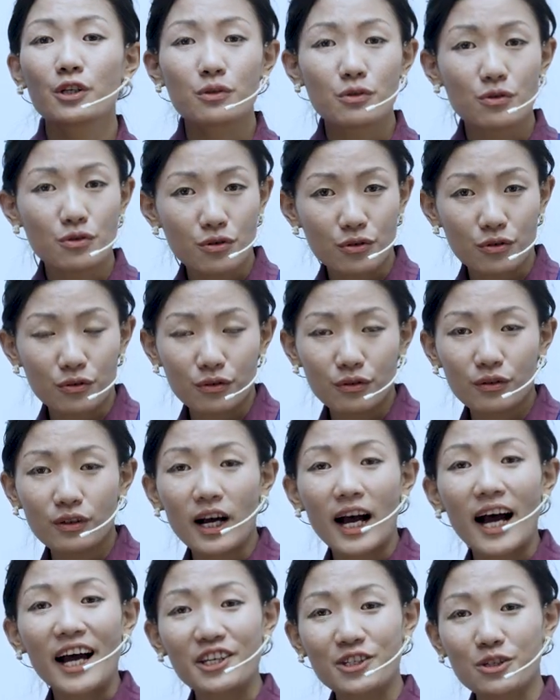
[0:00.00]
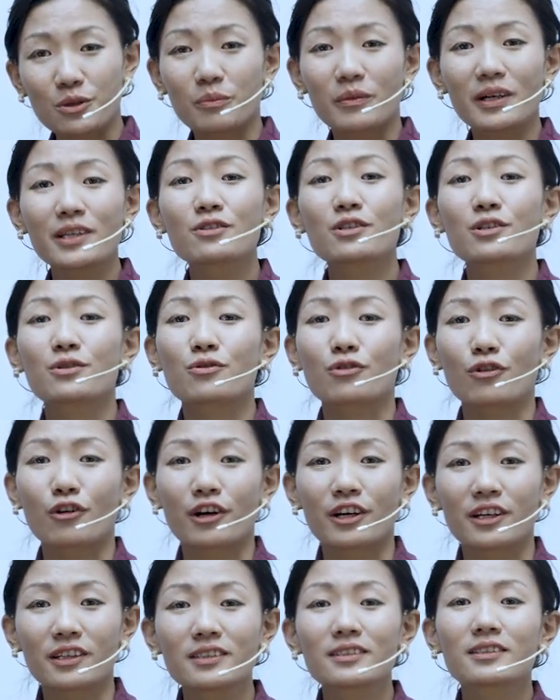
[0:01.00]
drew isometric
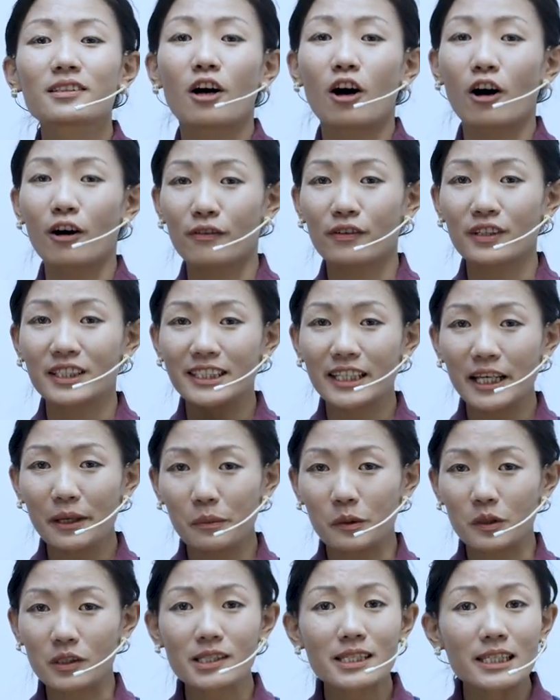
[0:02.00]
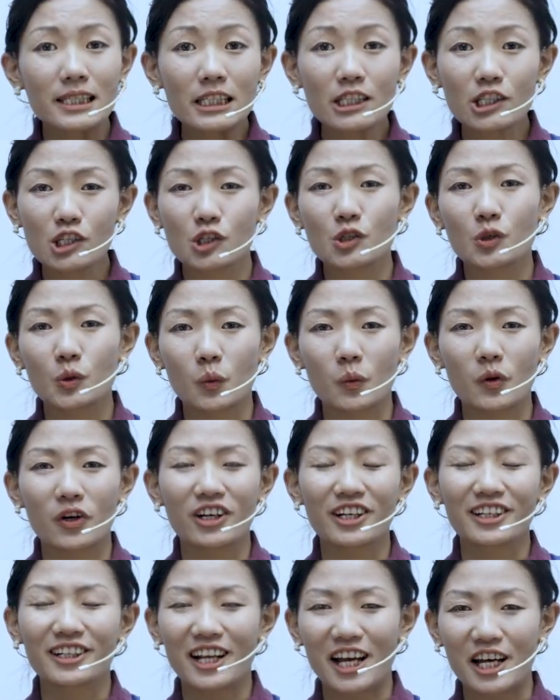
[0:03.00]
drawings of a table since you were
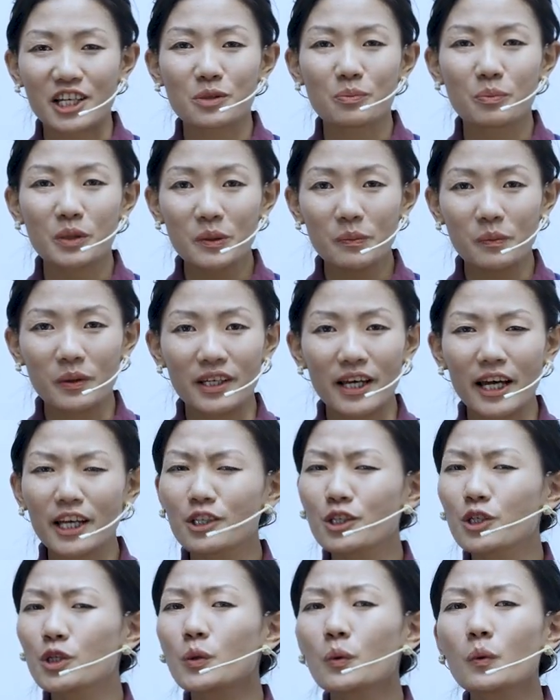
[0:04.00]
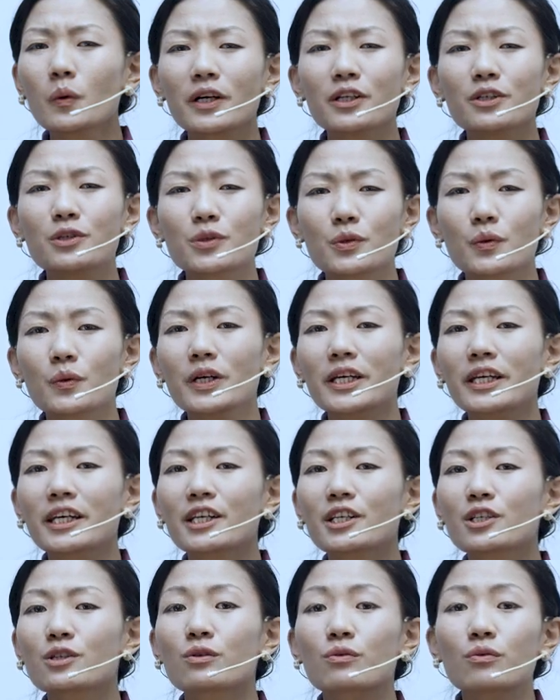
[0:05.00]
in class PP, and you were doing
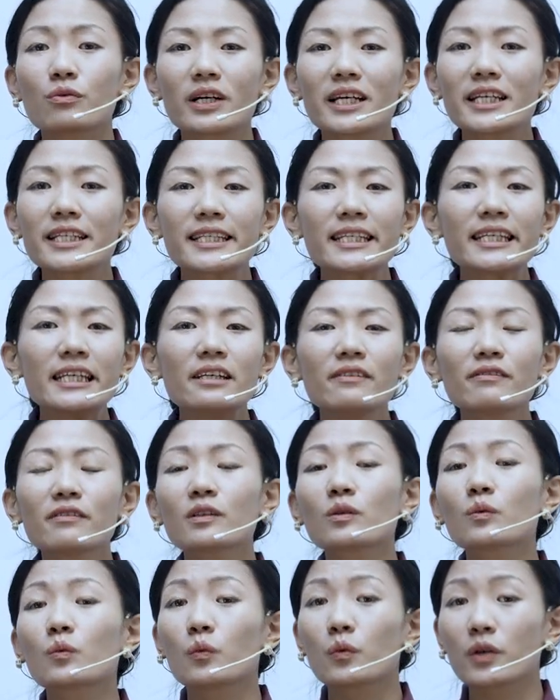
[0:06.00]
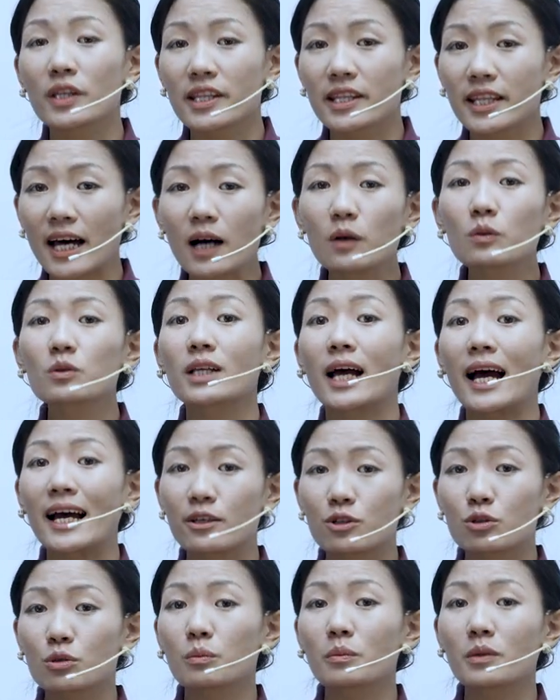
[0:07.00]
it great even without
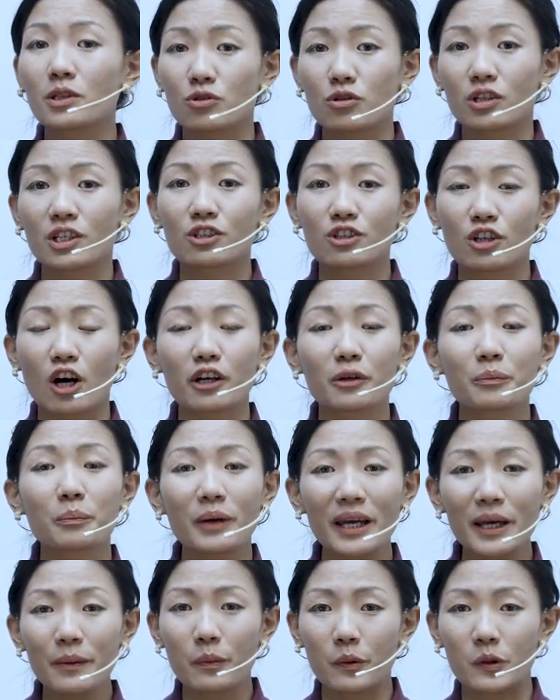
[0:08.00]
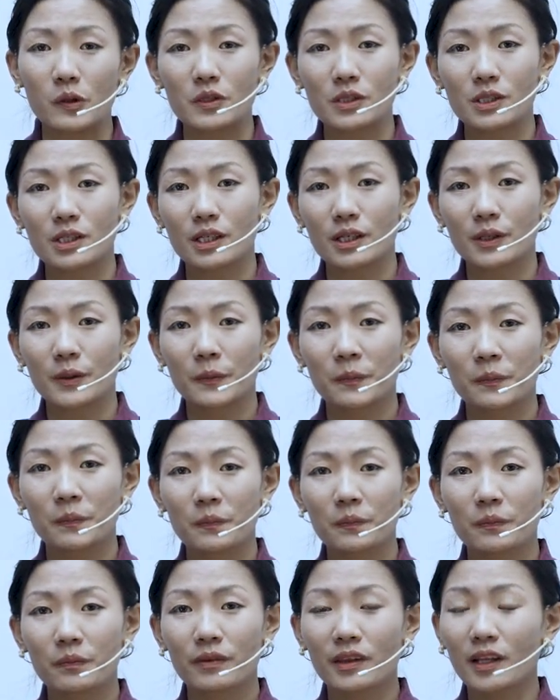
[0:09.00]
isometric dot papers.
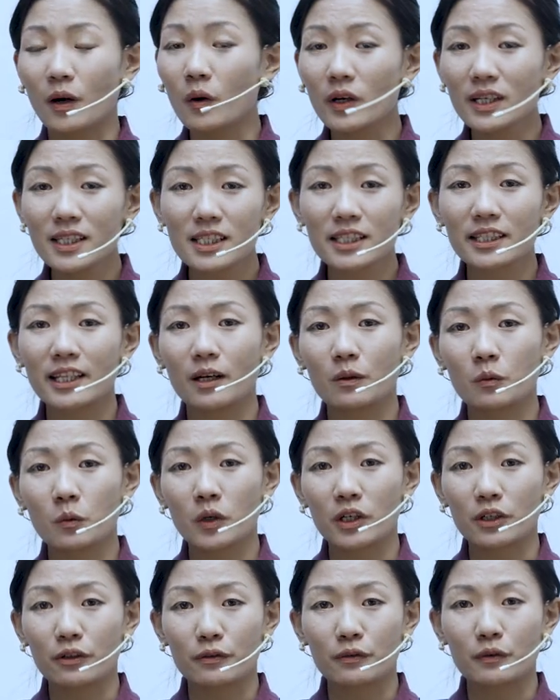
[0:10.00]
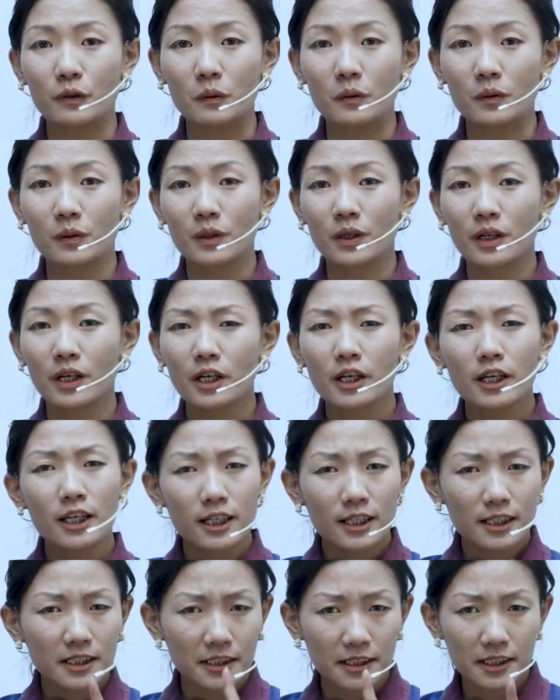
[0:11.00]
Now, isn't that wonderful?
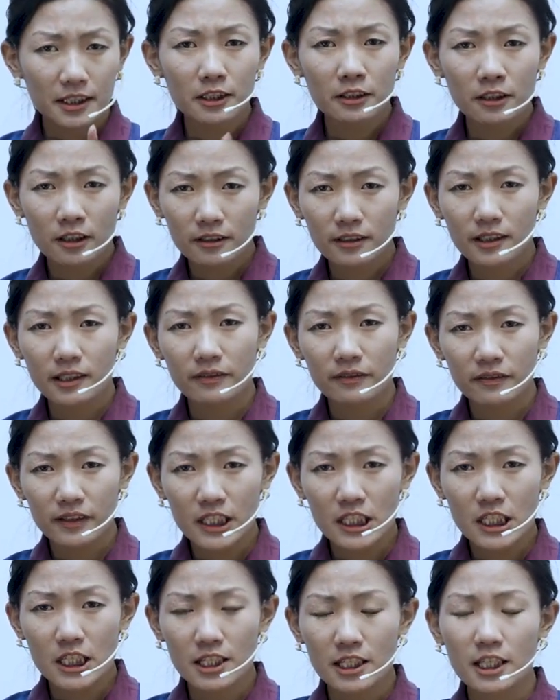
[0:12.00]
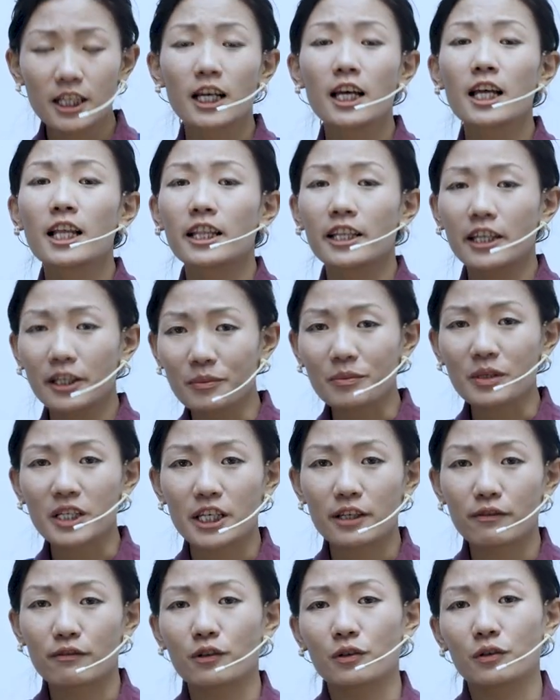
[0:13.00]
Still not convinced? Let me
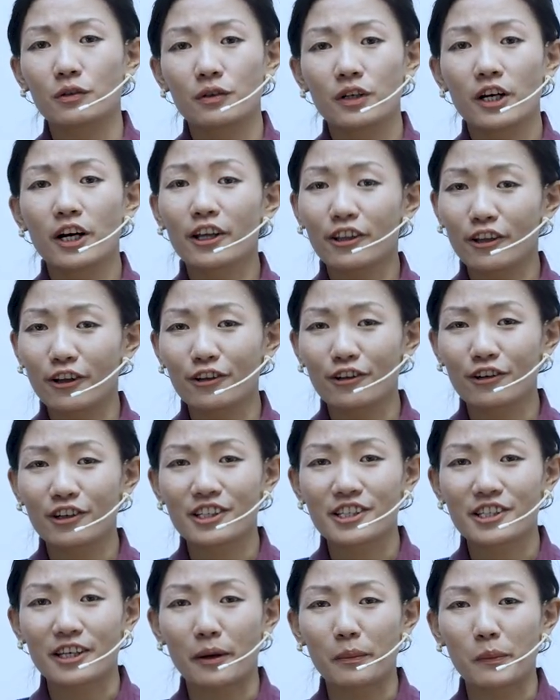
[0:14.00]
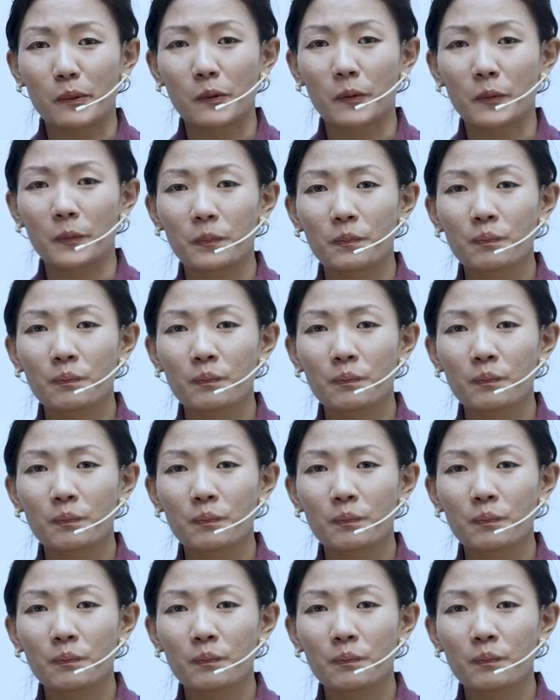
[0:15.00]
give you another example.